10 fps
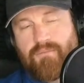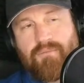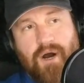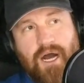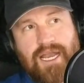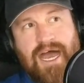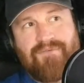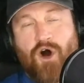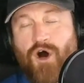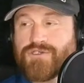But
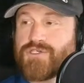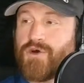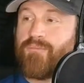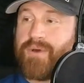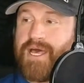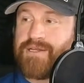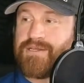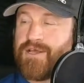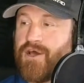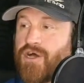I've also
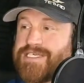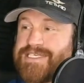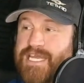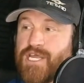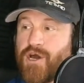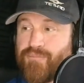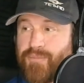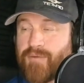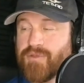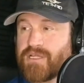been sitting on
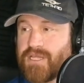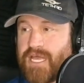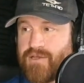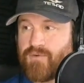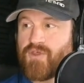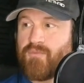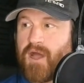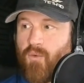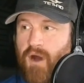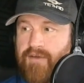public land with
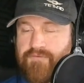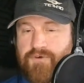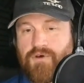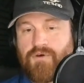my wife